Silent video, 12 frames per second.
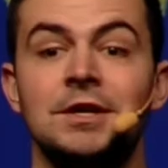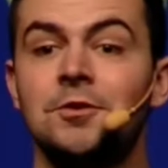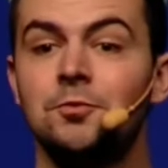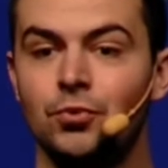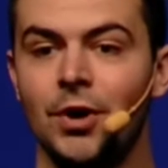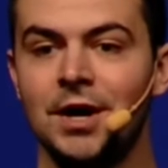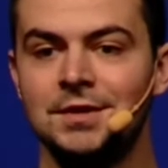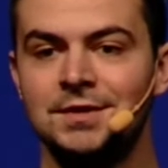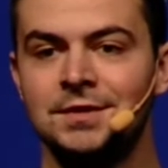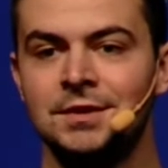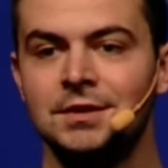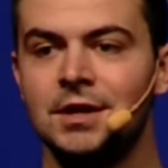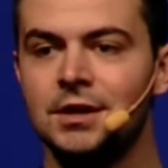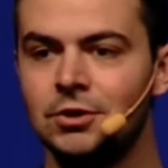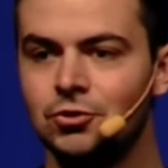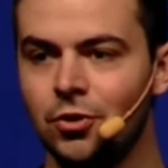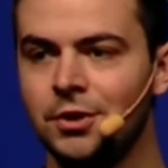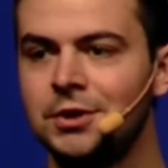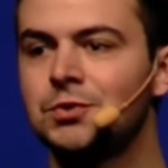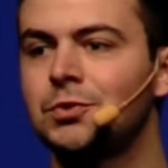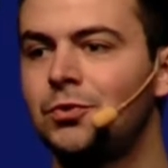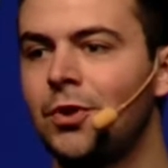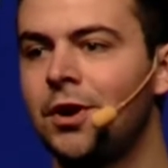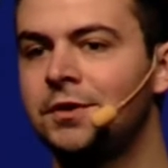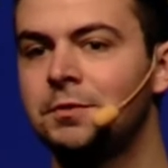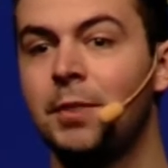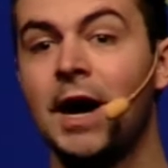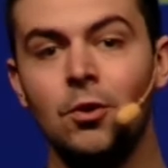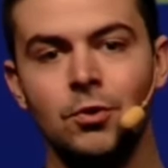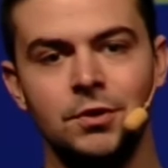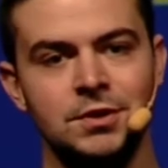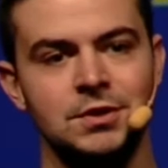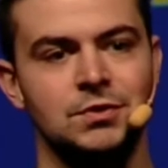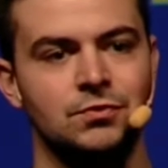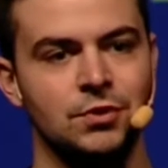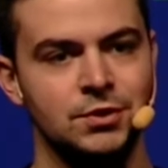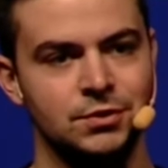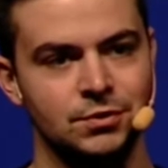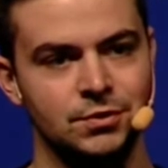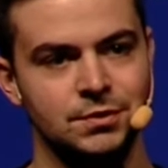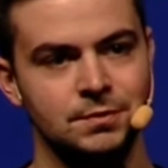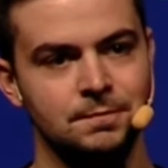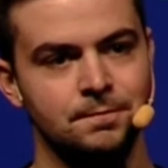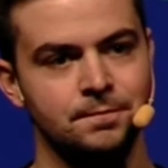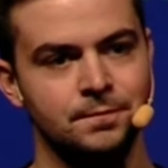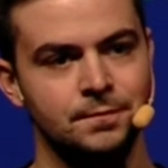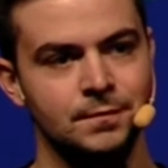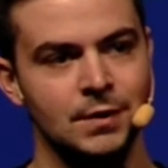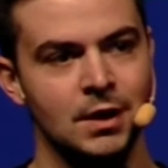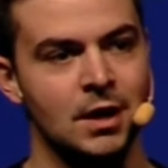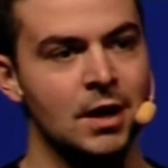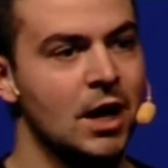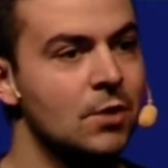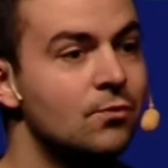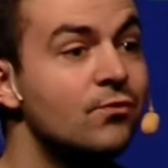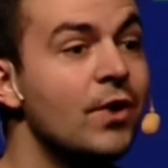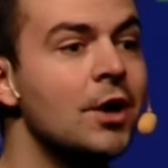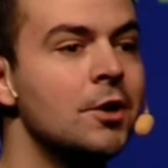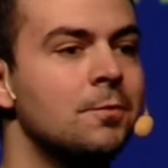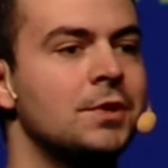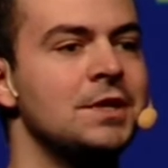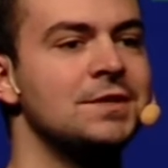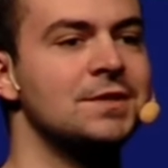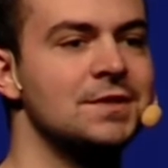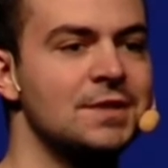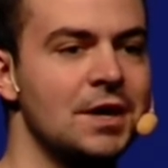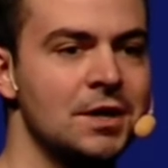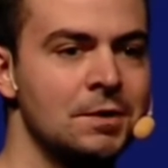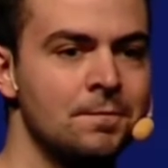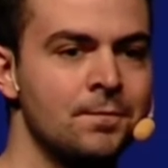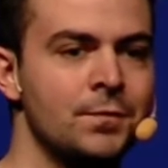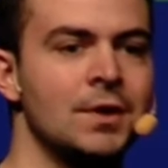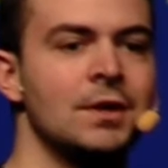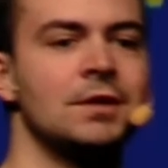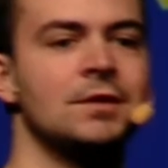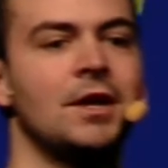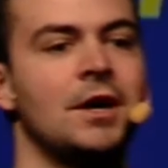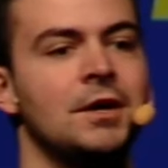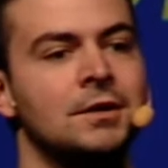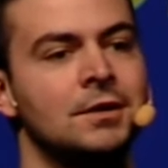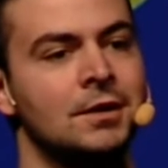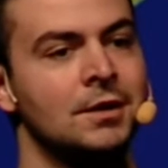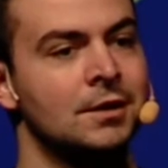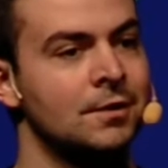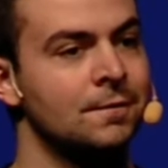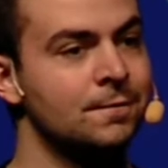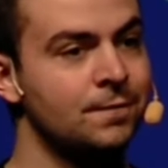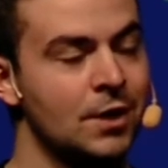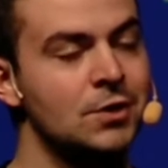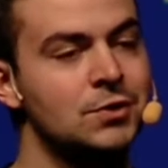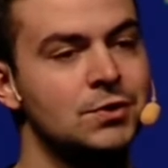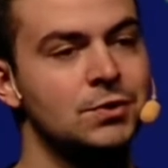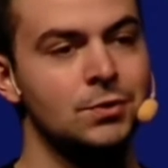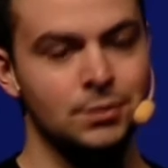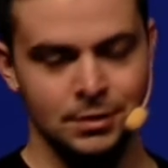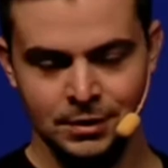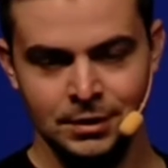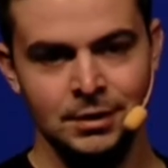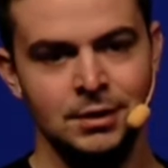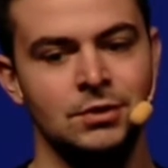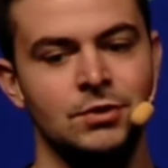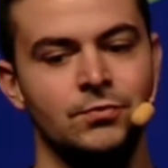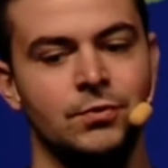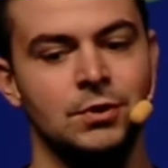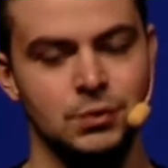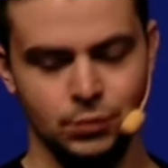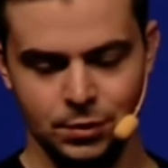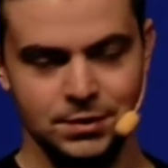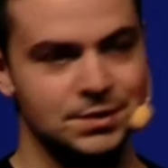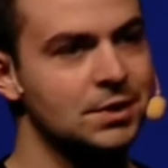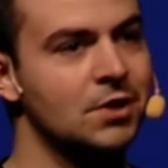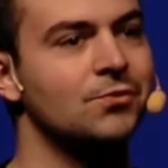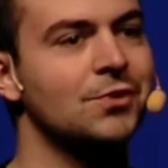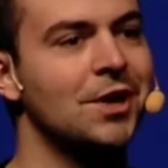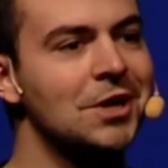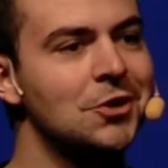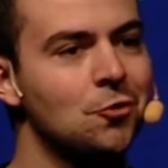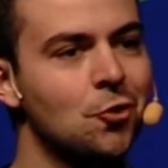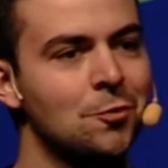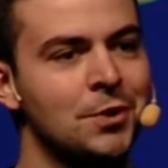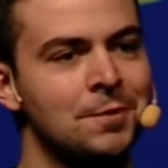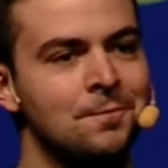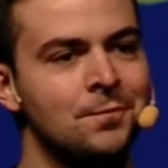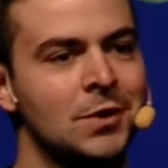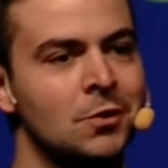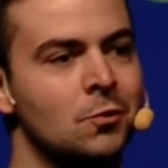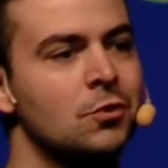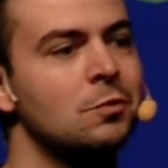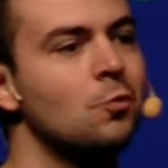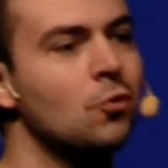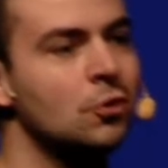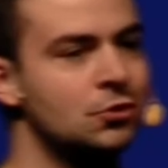compress the electronics required to power these thrusters. And I'm very pleased to say that very soon, the first ones are flying in orbit, with more